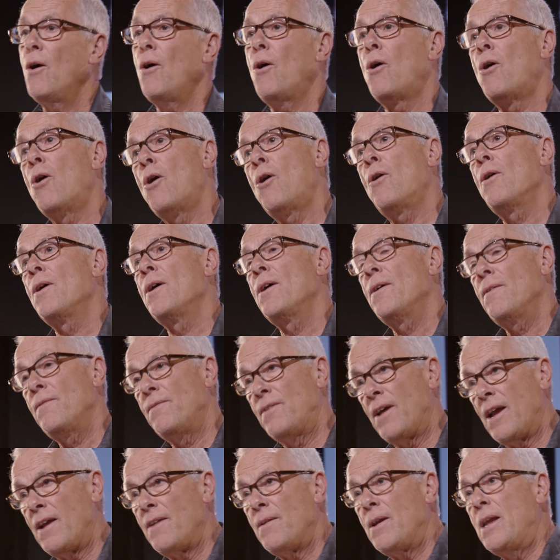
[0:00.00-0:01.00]
or
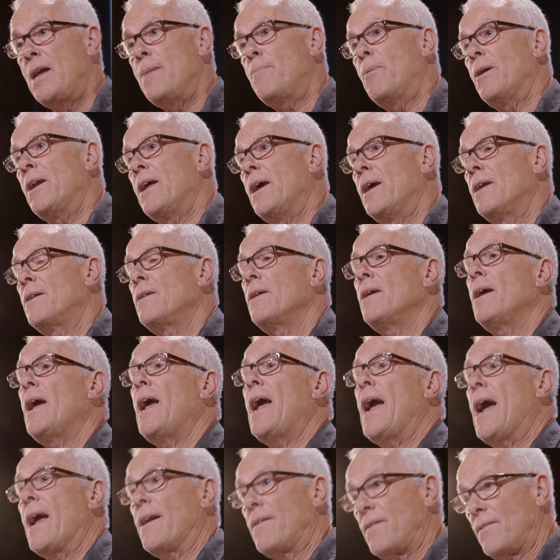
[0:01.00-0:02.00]
they hibernate
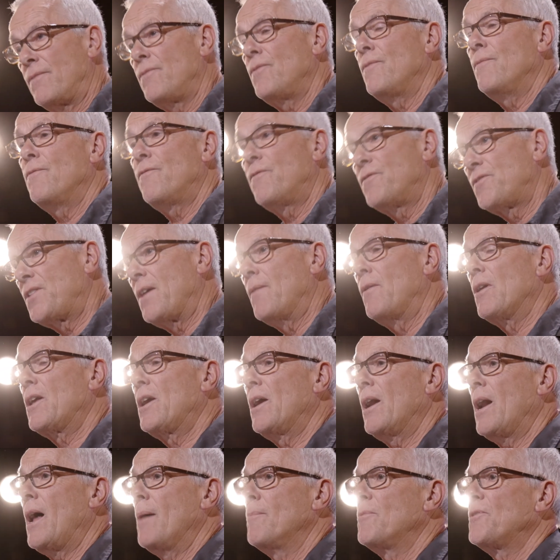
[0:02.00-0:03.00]
at several
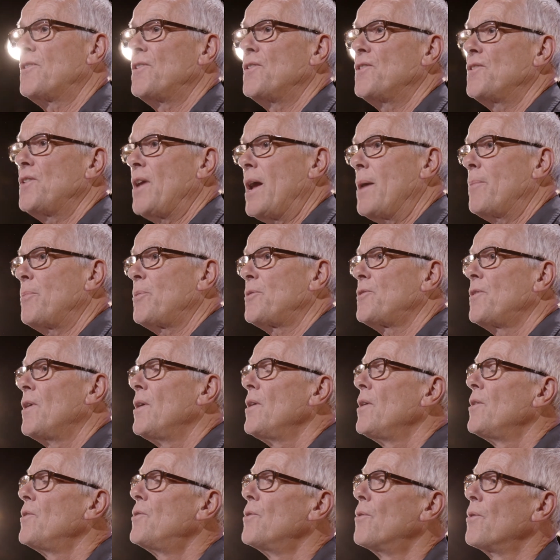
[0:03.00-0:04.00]
kilometers depths
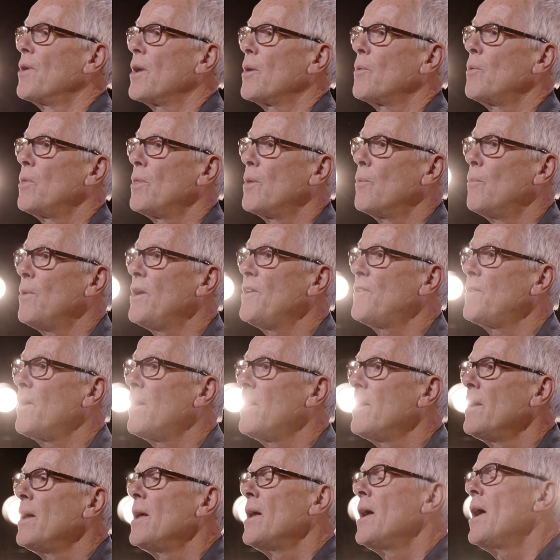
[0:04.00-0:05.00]
during the
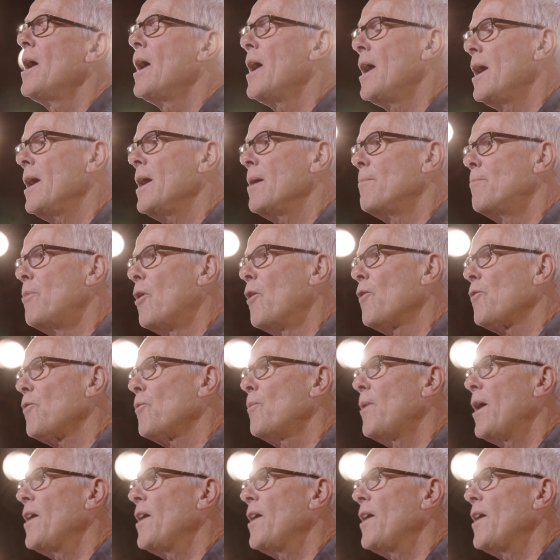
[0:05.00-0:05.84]
winter. In both